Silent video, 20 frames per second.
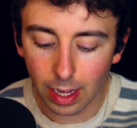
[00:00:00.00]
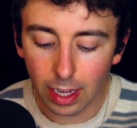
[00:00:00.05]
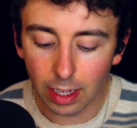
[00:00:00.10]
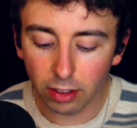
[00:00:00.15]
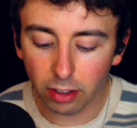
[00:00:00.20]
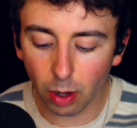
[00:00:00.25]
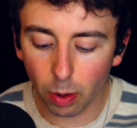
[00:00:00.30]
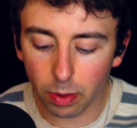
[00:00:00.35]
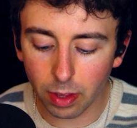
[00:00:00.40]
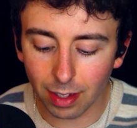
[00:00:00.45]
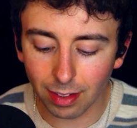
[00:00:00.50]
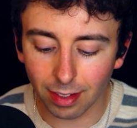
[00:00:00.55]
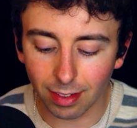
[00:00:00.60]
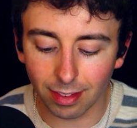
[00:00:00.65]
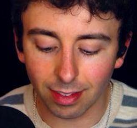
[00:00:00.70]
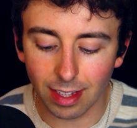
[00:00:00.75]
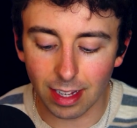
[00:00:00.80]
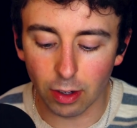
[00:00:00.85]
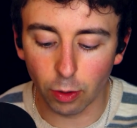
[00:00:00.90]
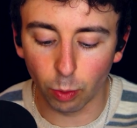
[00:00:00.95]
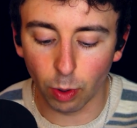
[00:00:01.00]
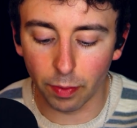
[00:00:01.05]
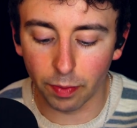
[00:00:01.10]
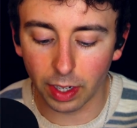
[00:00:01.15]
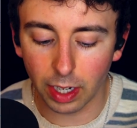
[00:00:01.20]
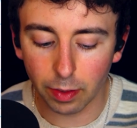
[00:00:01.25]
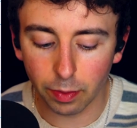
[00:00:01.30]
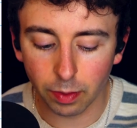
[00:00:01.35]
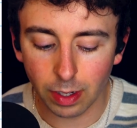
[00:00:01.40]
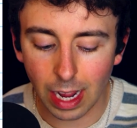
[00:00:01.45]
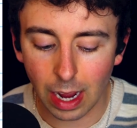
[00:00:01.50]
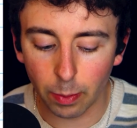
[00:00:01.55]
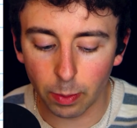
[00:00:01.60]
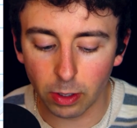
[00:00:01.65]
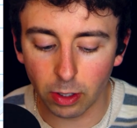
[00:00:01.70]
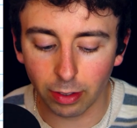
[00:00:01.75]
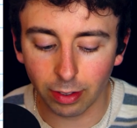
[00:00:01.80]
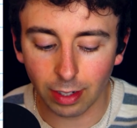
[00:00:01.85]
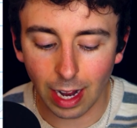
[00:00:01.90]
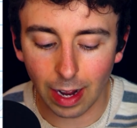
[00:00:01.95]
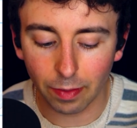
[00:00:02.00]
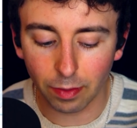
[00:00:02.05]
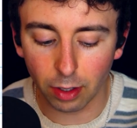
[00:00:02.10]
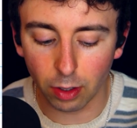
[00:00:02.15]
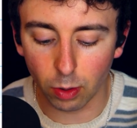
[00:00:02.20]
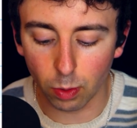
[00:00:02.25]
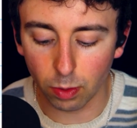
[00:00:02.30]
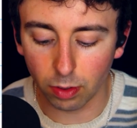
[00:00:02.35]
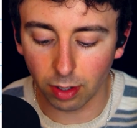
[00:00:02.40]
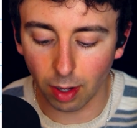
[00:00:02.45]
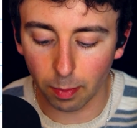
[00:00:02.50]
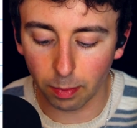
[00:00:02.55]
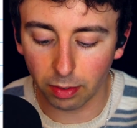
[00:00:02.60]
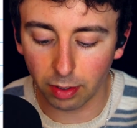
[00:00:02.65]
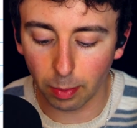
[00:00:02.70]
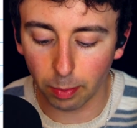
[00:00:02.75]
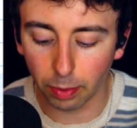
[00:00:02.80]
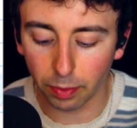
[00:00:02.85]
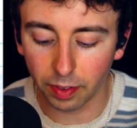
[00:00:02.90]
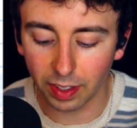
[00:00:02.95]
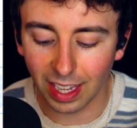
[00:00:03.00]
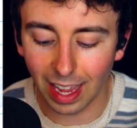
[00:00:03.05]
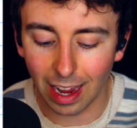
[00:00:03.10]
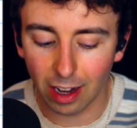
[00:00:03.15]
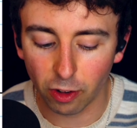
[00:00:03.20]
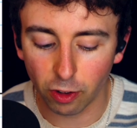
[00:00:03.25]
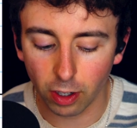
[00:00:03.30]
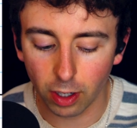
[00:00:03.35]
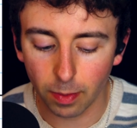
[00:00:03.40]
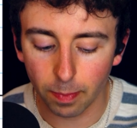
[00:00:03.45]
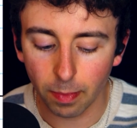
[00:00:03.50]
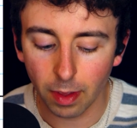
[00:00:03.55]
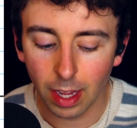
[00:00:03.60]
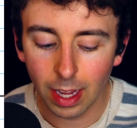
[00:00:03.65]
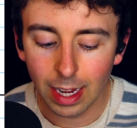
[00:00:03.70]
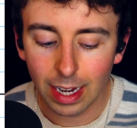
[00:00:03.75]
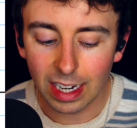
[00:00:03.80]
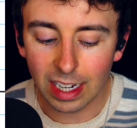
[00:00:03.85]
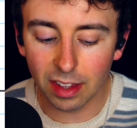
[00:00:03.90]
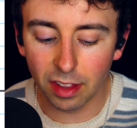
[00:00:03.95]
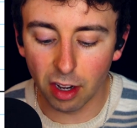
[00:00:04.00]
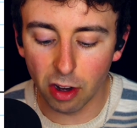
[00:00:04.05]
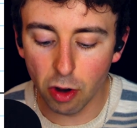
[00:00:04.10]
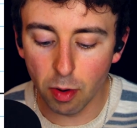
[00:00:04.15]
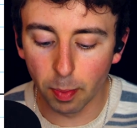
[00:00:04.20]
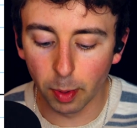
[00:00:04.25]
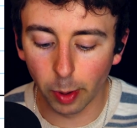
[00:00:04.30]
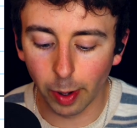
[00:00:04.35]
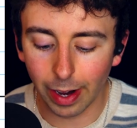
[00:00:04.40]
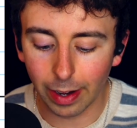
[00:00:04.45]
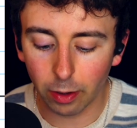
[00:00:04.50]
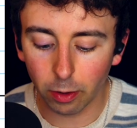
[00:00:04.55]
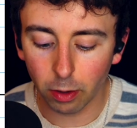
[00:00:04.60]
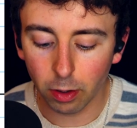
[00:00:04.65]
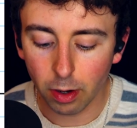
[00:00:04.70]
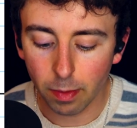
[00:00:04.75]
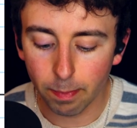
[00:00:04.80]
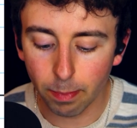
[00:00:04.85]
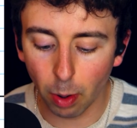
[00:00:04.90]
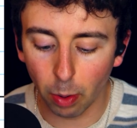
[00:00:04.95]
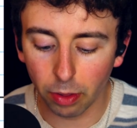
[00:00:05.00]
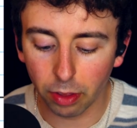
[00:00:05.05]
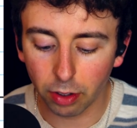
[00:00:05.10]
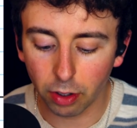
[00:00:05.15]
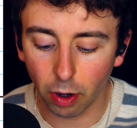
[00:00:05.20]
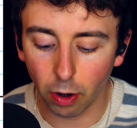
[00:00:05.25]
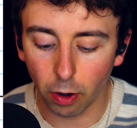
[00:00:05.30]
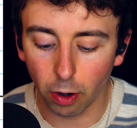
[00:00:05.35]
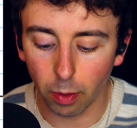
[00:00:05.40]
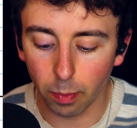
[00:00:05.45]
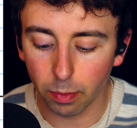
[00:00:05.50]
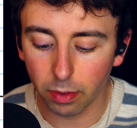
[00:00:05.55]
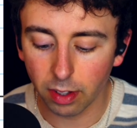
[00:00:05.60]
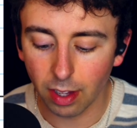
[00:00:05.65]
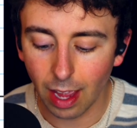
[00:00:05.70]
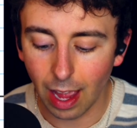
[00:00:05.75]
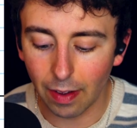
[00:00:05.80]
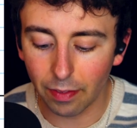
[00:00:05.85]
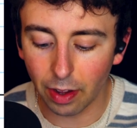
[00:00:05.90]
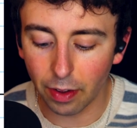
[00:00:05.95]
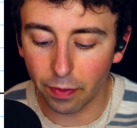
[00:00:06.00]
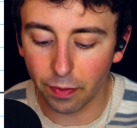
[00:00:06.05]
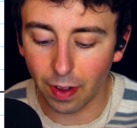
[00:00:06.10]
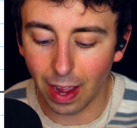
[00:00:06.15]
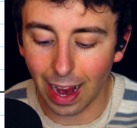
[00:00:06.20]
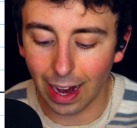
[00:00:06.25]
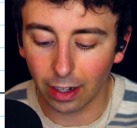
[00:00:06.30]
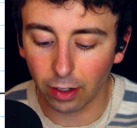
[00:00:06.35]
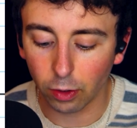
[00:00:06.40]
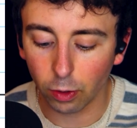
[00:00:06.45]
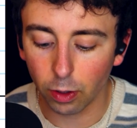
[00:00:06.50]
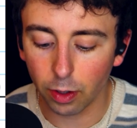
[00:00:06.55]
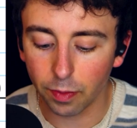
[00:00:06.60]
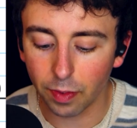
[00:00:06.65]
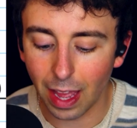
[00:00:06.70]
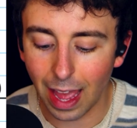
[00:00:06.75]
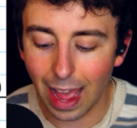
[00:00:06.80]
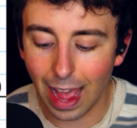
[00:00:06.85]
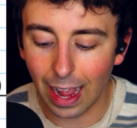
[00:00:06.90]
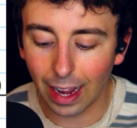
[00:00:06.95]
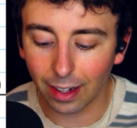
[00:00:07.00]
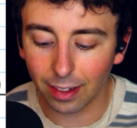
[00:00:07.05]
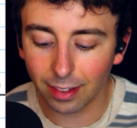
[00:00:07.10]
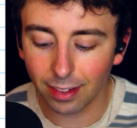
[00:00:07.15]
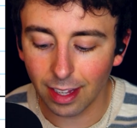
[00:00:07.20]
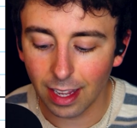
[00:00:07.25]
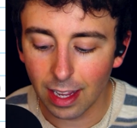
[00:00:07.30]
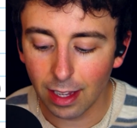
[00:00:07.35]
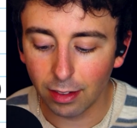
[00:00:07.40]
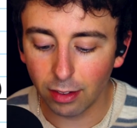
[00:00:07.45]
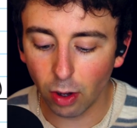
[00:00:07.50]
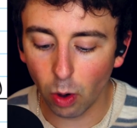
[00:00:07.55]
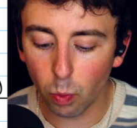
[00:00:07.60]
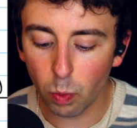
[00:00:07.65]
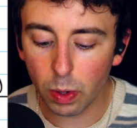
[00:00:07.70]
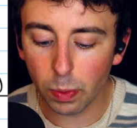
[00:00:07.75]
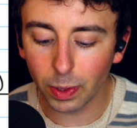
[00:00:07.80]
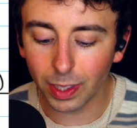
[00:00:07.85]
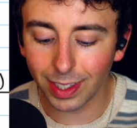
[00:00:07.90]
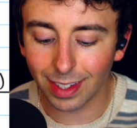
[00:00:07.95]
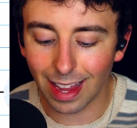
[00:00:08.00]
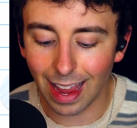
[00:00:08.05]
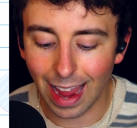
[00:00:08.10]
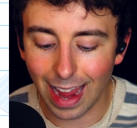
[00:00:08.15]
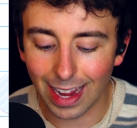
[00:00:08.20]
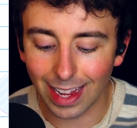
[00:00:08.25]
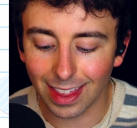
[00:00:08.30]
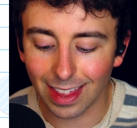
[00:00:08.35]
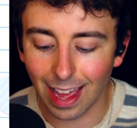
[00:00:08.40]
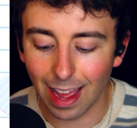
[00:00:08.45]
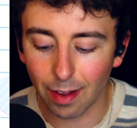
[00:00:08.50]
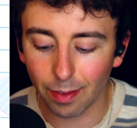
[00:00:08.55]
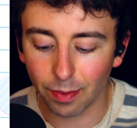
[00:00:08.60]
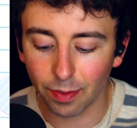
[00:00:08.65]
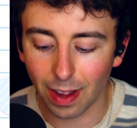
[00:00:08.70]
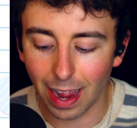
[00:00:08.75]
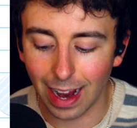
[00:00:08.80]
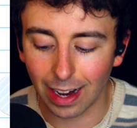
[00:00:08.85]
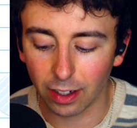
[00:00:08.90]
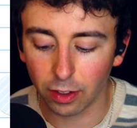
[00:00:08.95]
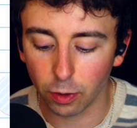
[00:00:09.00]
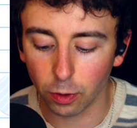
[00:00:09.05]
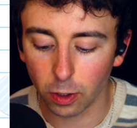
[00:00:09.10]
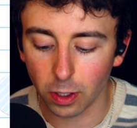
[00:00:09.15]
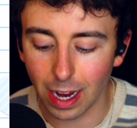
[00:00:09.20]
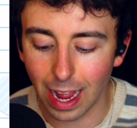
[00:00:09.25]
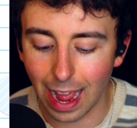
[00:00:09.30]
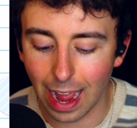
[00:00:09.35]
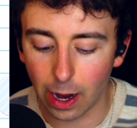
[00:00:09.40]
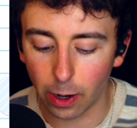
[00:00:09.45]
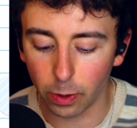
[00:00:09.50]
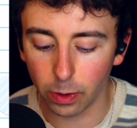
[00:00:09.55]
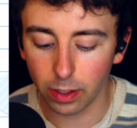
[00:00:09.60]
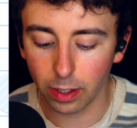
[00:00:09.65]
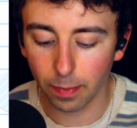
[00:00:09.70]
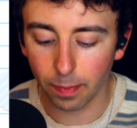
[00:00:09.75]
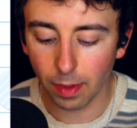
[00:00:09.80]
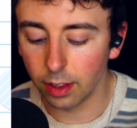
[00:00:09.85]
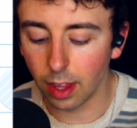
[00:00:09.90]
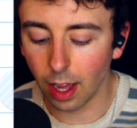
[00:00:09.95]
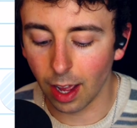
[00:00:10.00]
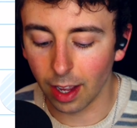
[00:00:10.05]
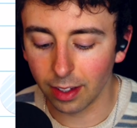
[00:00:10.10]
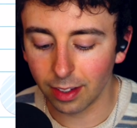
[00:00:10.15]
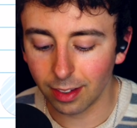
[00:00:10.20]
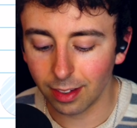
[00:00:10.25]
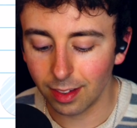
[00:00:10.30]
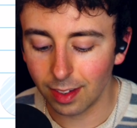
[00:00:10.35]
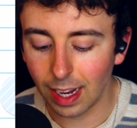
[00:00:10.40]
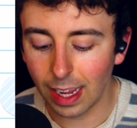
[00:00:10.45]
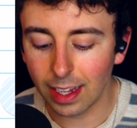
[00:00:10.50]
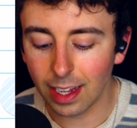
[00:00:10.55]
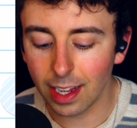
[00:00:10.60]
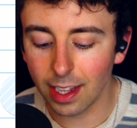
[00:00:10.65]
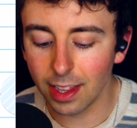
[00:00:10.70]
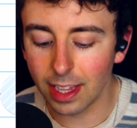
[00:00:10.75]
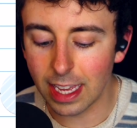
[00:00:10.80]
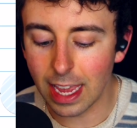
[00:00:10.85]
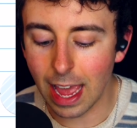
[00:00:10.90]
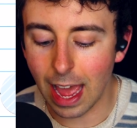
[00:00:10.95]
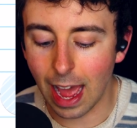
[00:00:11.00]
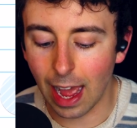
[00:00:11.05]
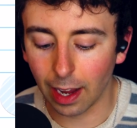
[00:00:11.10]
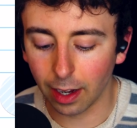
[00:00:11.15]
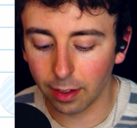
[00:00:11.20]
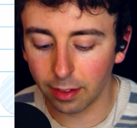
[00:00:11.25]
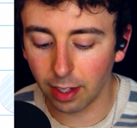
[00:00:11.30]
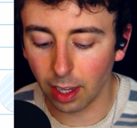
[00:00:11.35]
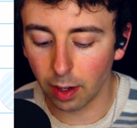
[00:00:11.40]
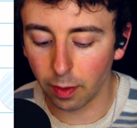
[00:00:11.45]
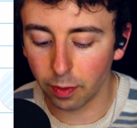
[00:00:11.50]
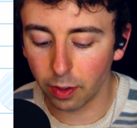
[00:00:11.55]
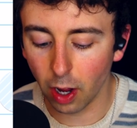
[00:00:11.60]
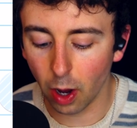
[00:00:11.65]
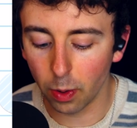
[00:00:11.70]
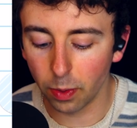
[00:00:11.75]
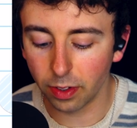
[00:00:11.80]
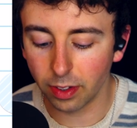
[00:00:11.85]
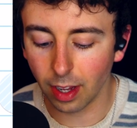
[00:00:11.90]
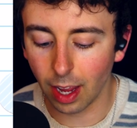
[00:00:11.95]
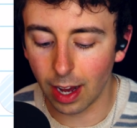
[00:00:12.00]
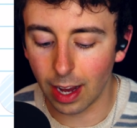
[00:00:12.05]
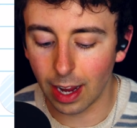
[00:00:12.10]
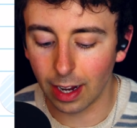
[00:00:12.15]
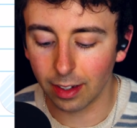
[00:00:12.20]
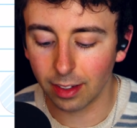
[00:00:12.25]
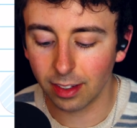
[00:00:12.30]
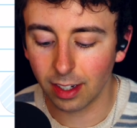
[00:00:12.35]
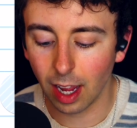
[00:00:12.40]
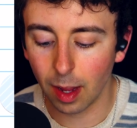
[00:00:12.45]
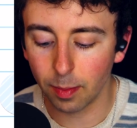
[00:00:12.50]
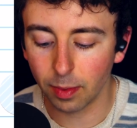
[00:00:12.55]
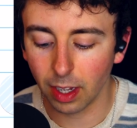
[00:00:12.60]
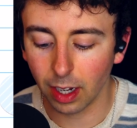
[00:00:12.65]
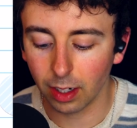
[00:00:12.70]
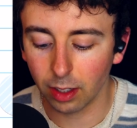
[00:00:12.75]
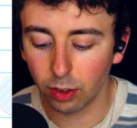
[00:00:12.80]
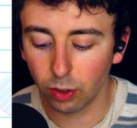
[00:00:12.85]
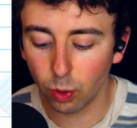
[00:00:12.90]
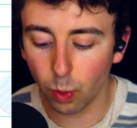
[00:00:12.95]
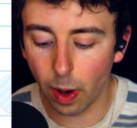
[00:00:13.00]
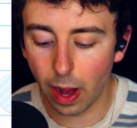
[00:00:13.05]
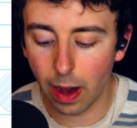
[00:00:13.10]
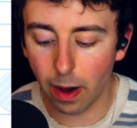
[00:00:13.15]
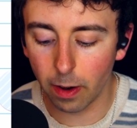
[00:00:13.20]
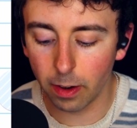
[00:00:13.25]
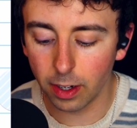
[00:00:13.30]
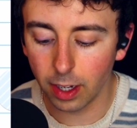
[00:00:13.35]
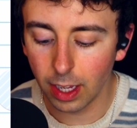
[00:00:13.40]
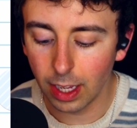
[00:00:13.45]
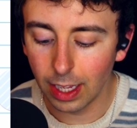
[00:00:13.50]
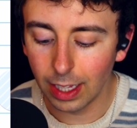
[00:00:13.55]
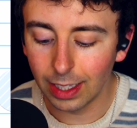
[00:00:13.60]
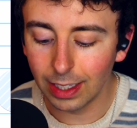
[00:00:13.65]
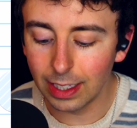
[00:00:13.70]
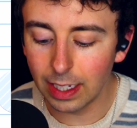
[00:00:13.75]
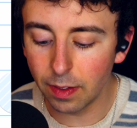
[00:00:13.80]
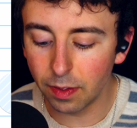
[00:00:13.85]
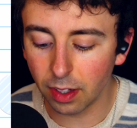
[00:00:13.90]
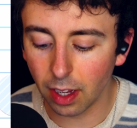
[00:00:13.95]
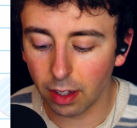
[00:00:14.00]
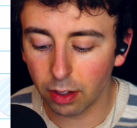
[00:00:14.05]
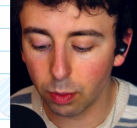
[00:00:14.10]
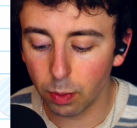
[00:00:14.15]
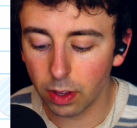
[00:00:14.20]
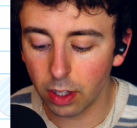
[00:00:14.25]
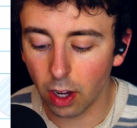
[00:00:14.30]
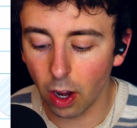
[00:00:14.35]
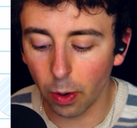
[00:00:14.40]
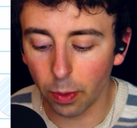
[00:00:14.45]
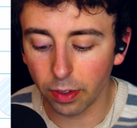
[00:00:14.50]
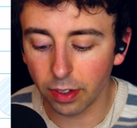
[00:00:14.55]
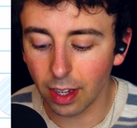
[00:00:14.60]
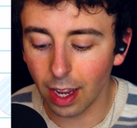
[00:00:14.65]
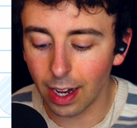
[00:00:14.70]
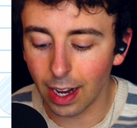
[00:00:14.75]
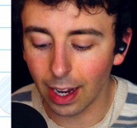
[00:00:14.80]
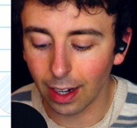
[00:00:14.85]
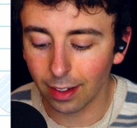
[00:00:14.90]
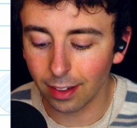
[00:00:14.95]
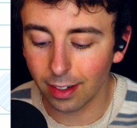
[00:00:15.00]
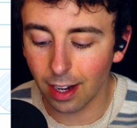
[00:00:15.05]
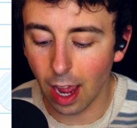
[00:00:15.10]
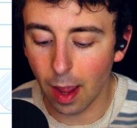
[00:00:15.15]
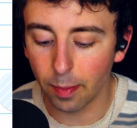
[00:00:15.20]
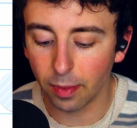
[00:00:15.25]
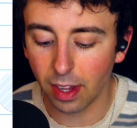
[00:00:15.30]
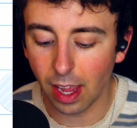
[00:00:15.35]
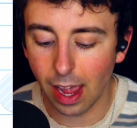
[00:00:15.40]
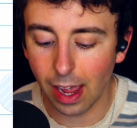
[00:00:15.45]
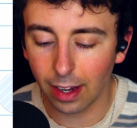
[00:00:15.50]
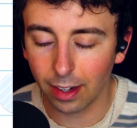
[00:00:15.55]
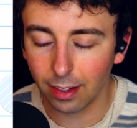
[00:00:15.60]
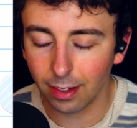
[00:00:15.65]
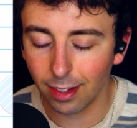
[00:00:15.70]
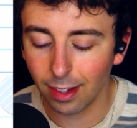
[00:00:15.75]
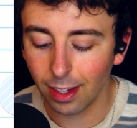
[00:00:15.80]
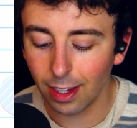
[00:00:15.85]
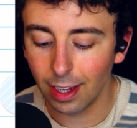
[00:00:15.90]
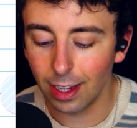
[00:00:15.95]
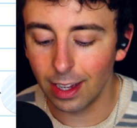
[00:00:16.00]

So this is the derivative, now we just have to do some simplification. In the numerator, both terms have a factor of x, so we will take that factor out. Thus, taking the x out of cosine x times x squared leaves us with cosine x times x.